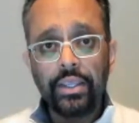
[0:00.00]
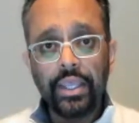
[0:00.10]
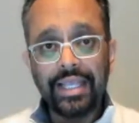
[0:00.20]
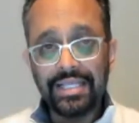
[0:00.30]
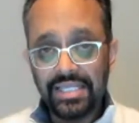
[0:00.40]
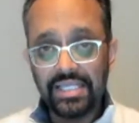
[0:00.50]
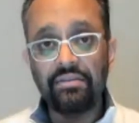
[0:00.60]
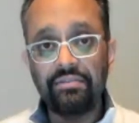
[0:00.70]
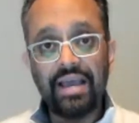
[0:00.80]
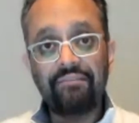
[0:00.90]
Instead
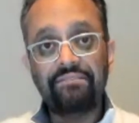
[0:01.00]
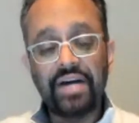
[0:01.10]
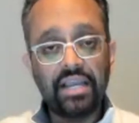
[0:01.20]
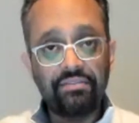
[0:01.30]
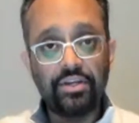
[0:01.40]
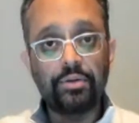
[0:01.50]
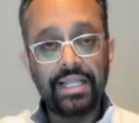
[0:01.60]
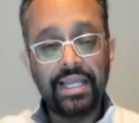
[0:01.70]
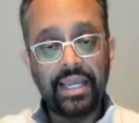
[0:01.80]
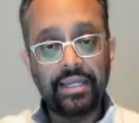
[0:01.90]
of that 5-year
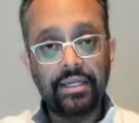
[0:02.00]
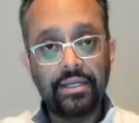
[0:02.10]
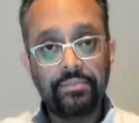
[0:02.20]
plan